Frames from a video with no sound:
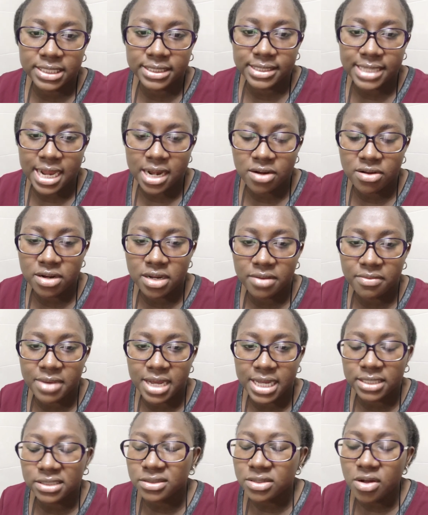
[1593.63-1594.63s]
It's
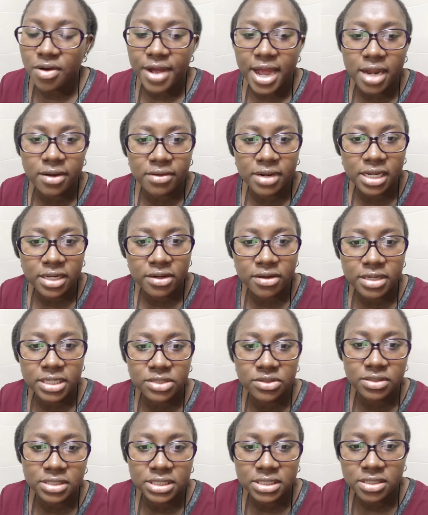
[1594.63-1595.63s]
anonymous. No one will know
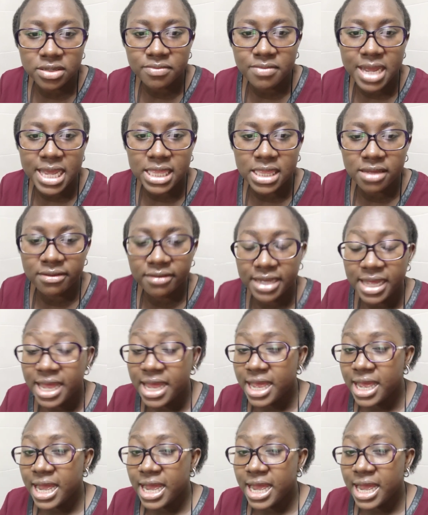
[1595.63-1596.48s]
it was you, by the way.